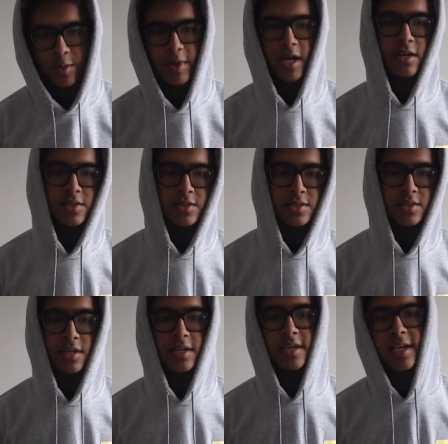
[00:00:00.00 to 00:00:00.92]
maths.
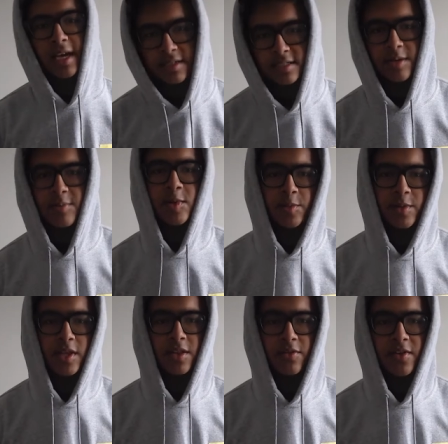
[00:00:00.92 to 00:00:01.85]
Yes, I'm gonna
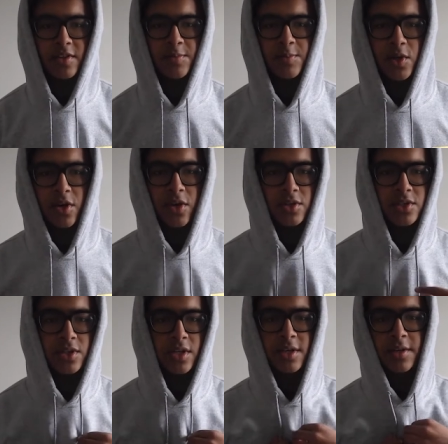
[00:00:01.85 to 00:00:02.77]
play the victim
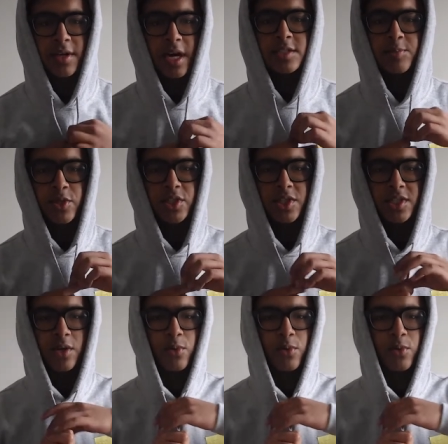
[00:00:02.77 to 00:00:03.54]
card as much as I